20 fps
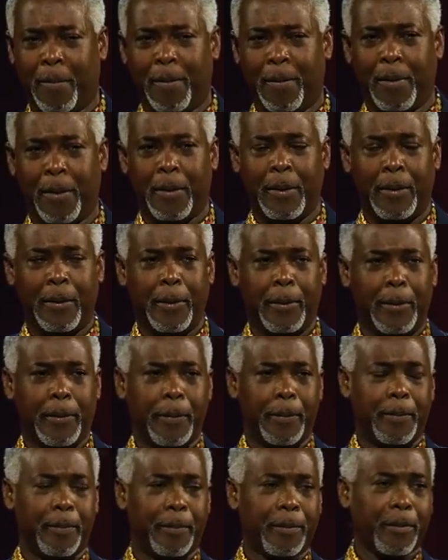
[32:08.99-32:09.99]

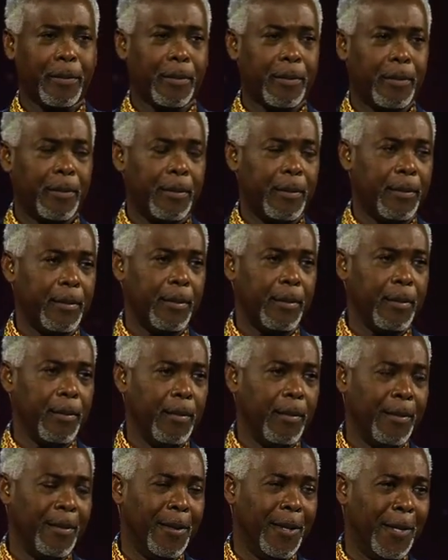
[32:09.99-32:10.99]

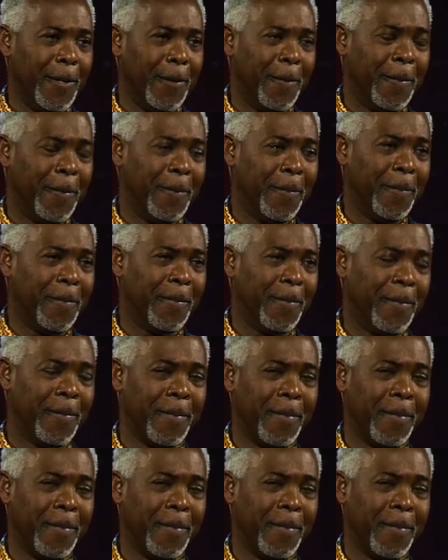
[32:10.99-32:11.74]
[no speech]